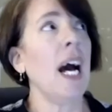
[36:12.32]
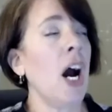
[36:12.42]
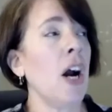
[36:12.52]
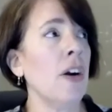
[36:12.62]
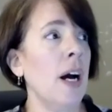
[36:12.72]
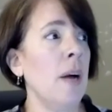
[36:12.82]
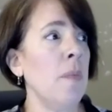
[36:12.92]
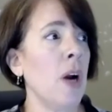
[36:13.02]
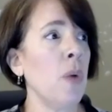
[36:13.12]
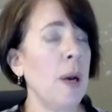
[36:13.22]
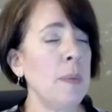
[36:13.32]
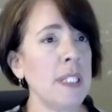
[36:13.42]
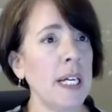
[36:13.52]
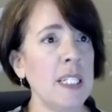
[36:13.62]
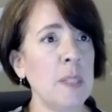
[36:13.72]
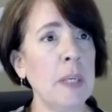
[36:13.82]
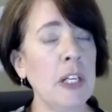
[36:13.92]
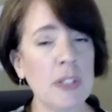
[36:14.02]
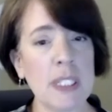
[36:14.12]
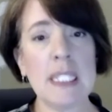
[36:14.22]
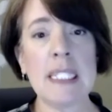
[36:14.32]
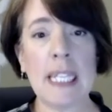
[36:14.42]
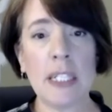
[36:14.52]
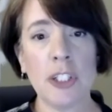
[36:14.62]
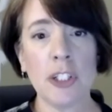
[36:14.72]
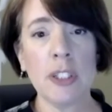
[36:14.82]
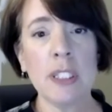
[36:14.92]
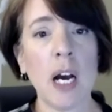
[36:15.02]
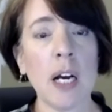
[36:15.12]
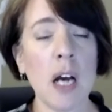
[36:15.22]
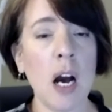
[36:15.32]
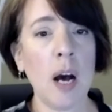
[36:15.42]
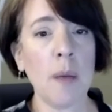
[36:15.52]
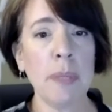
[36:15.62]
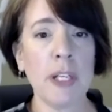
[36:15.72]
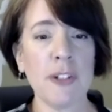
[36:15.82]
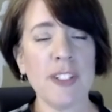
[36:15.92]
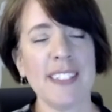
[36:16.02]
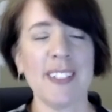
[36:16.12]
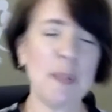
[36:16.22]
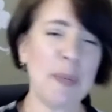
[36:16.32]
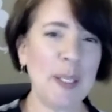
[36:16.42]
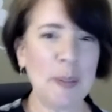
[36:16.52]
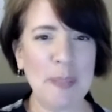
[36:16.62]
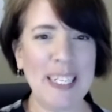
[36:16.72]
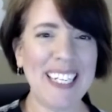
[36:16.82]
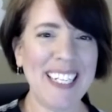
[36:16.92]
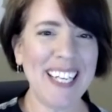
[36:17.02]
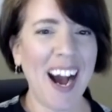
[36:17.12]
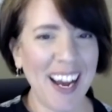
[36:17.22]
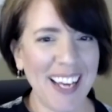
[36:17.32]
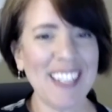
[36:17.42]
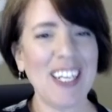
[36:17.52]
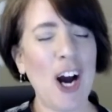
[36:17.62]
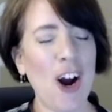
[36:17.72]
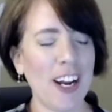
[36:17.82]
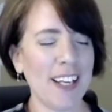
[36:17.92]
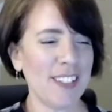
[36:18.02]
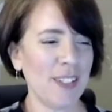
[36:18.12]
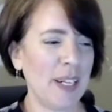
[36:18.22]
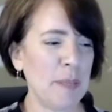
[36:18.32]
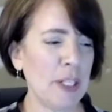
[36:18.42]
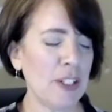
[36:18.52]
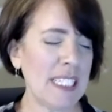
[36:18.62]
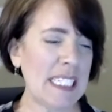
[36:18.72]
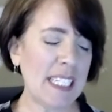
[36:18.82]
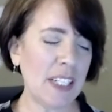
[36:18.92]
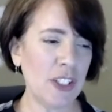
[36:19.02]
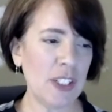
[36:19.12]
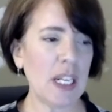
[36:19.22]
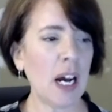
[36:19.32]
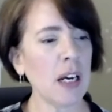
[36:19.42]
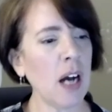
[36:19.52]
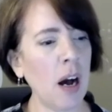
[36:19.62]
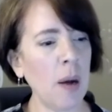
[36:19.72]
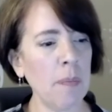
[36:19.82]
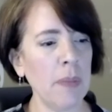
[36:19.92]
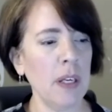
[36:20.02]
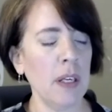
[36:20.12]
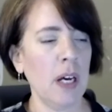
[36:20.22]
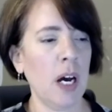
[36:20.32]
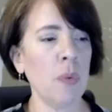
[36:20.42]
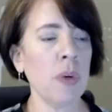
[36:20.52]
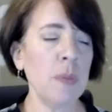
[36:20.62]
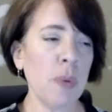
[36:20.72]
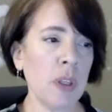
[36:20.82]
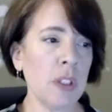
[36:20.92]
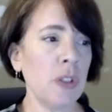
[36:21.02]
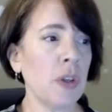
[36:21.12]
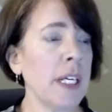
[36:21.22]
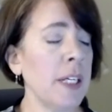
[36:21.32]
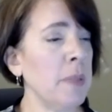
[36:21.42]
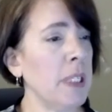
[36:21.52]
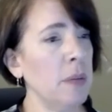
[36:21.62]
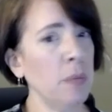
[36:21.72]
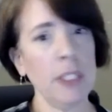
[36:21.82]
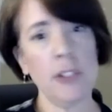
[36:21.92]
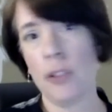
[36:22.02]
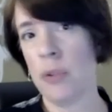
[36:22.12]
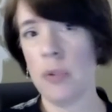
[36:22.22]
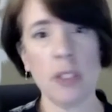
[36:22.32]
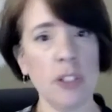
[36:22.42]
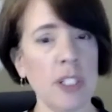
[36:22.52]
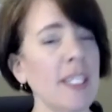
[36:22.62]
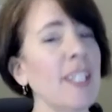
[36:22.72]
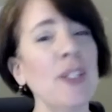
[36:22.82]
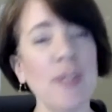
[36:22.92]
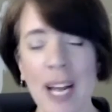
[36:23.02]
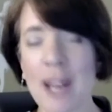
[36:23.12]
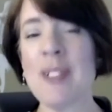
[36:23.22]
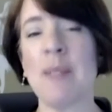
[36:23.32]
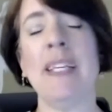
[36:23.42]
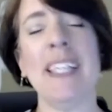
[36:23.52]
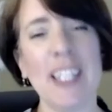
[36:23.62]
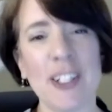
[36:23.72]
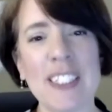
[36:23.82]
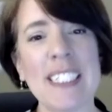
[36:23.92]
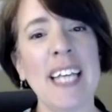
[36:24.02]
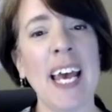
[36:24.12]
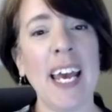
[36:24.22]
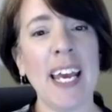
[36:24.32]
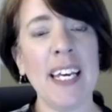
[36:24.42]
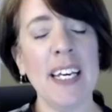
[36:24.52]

our website is PeirsonCenter.com. Peirson is spelled Peirson, PeirsonCenter.com. We're in Portland, Oregon, but we do, just like you and I are speaking here today,